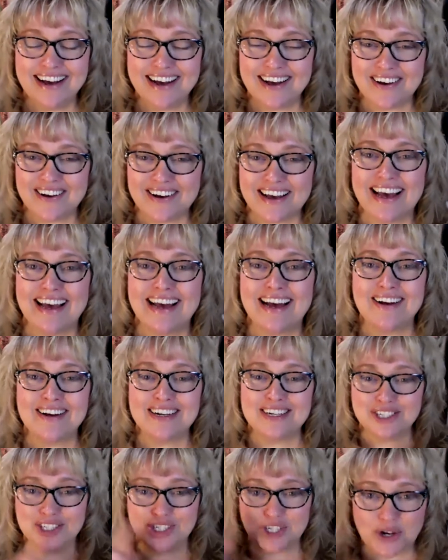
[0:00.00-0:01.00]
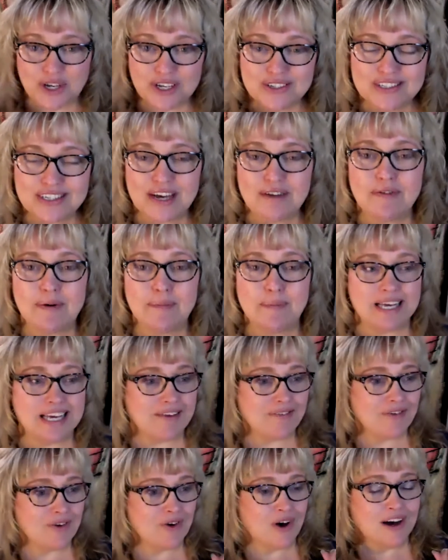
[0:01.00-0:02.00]
Okay. I'm going to show you stuff. I'm going to
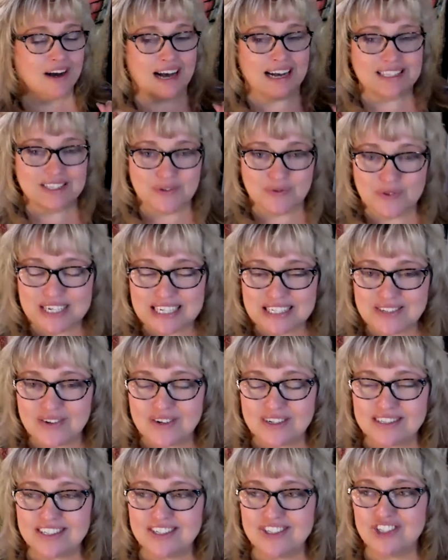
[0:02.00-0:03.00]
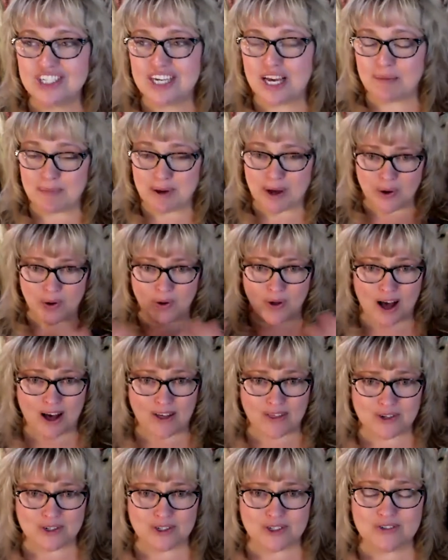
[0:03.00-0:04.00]
give you all kinds of resources. You get my whole
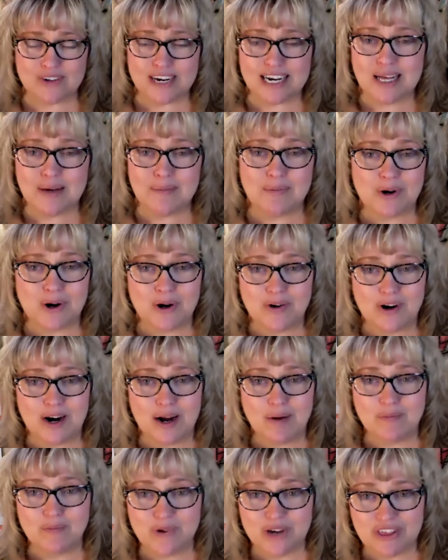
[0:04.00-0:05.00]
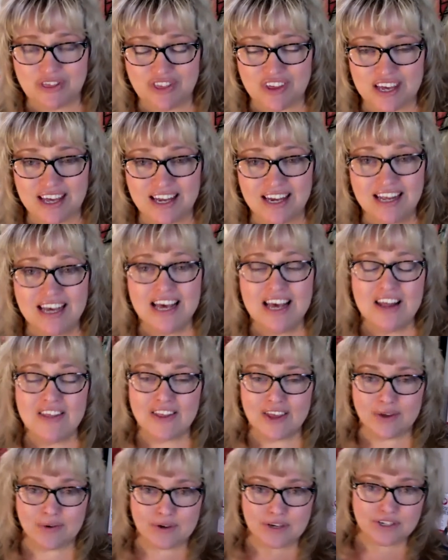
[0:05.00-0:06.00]
author training program with it
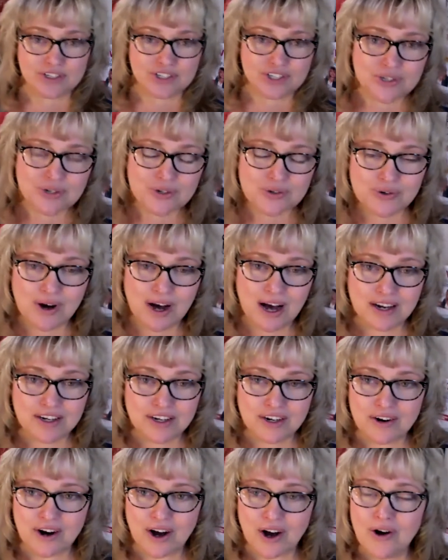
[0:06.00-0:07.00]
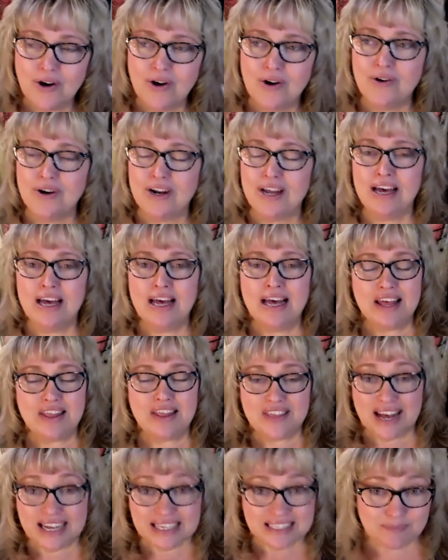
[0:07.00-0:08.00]
that you can do on your own.
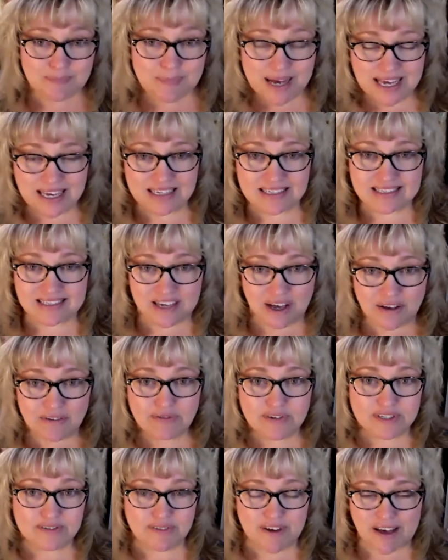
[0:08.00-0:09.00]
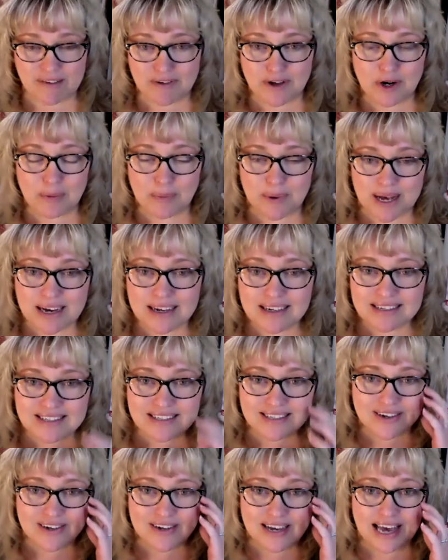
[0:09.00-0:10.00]
That's by itself is 500
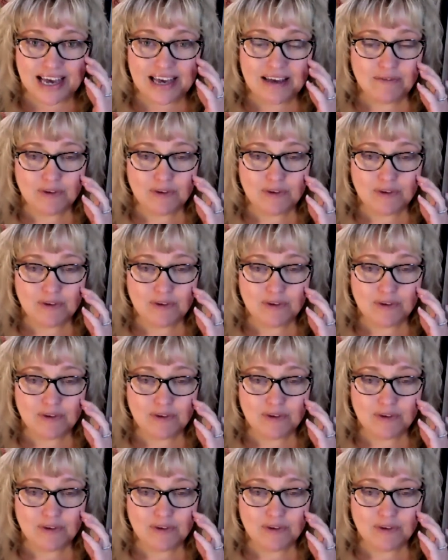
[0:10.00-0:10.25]
bucks. Okay.